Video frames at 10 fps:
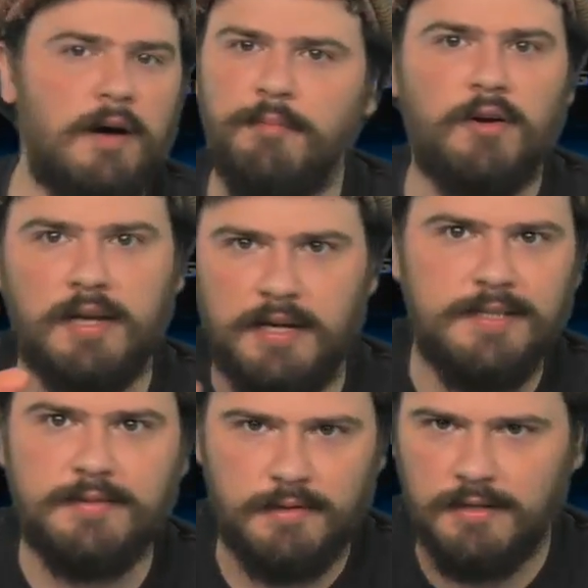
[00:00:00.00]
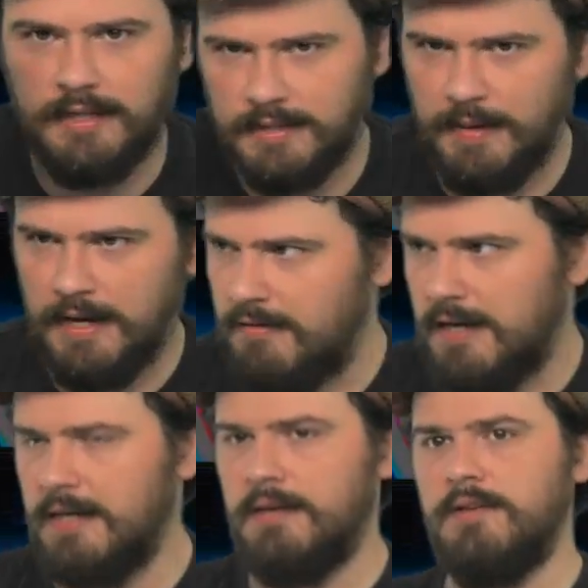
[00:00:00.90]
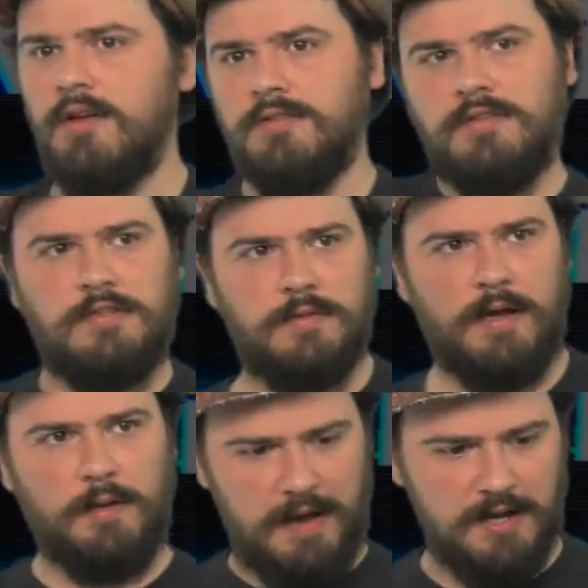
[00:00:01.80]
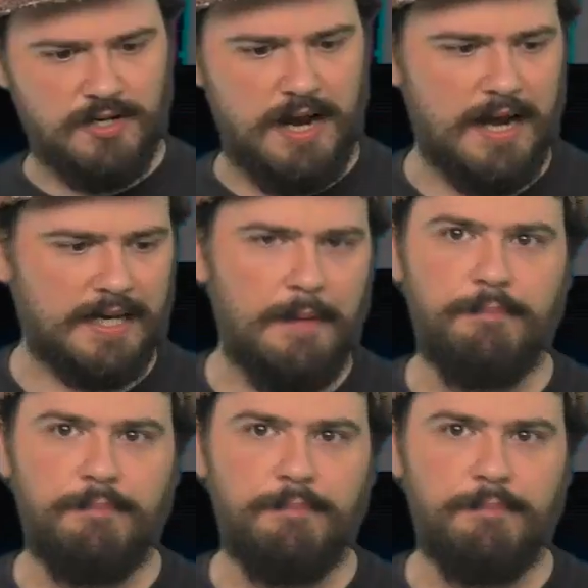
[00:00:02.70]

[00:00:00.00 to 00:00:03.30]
not getting into all that debate right now, the nonsense about the patriarchy,